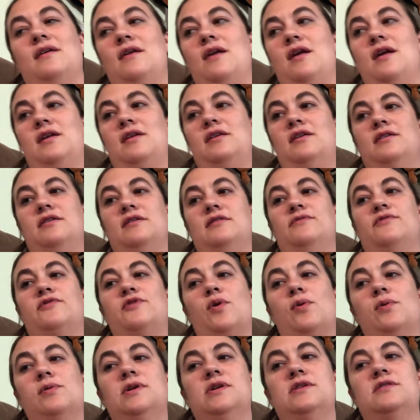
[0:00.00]
And then of
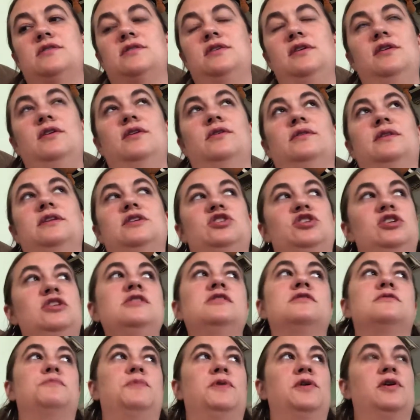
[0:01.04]
course, the
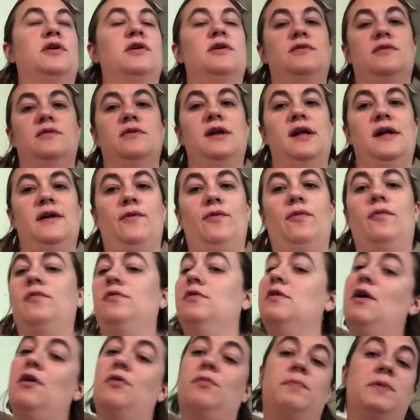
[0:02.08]
cheeseburger,
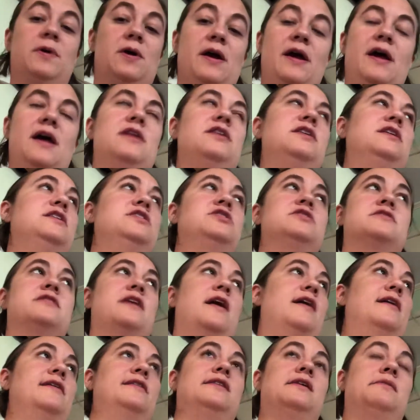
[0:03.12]
no bread. He just
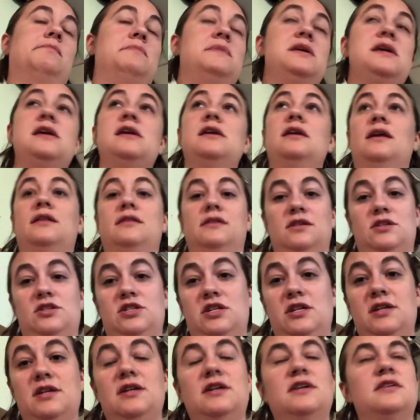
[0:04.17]
had the meat and the
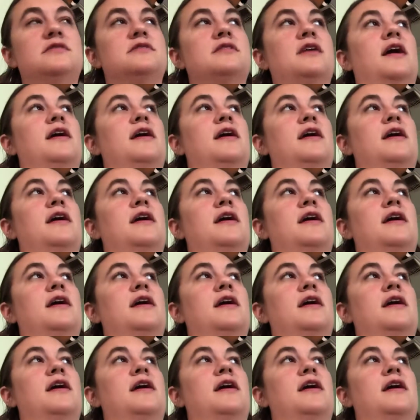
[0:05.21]
cheese.